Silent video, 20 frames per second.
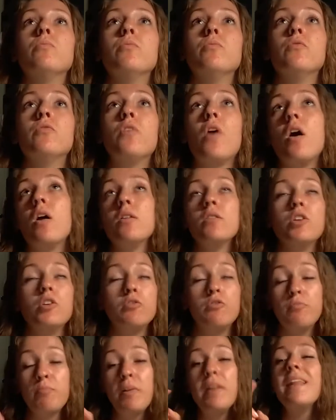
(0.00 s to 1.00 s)

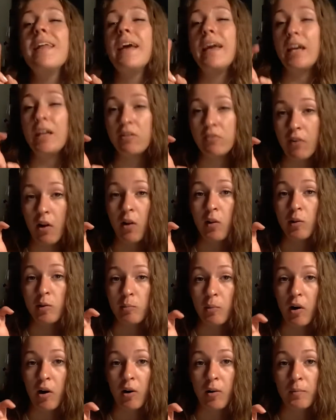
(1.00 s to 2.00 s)

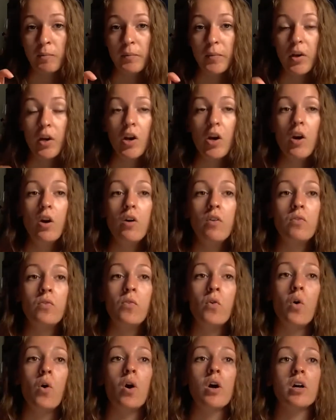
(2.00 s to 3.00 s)
volleyball
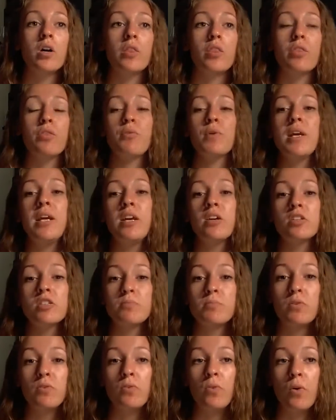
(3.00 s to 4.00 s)
for 3 years
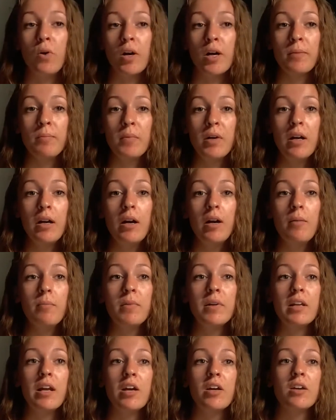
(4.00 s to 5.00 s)
before,
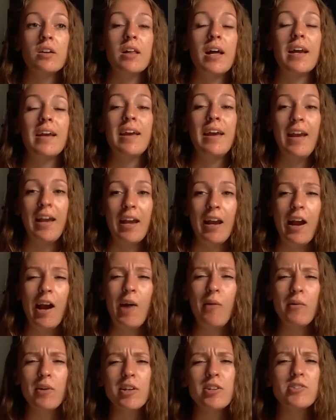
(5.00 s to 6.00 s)
but now you're like, hey, I
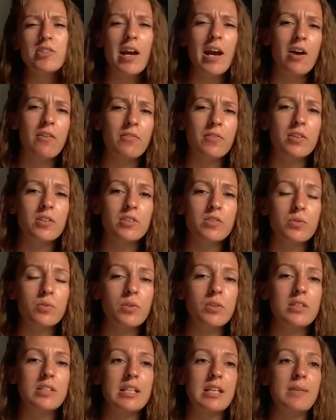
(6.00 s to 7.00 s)
want to try out for a
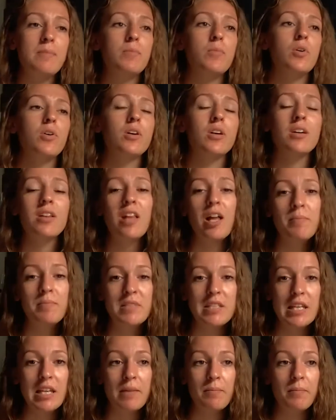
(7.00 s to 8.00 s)
school team or a club
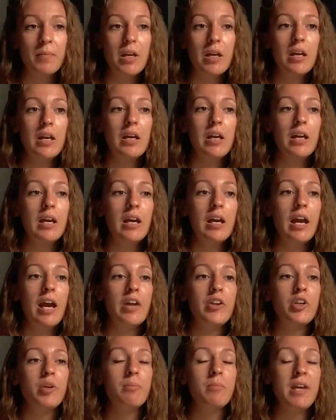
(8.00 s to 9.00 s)
team,
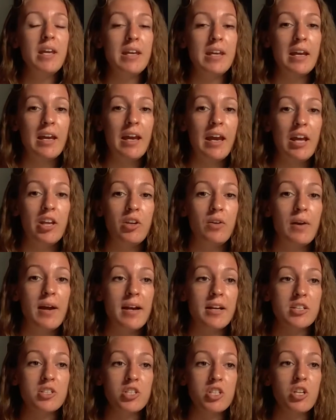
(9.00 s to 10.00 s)
and you make it, and you
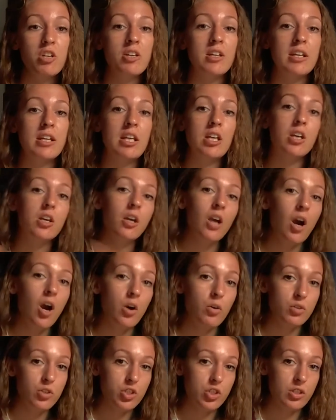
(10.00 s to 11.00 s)
actually are getting
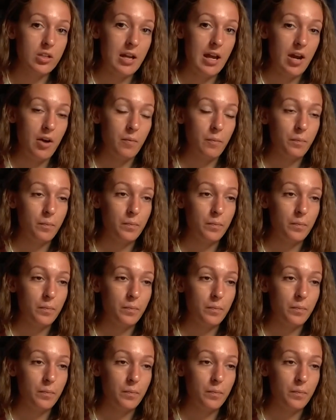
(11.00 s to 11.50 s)
coached now,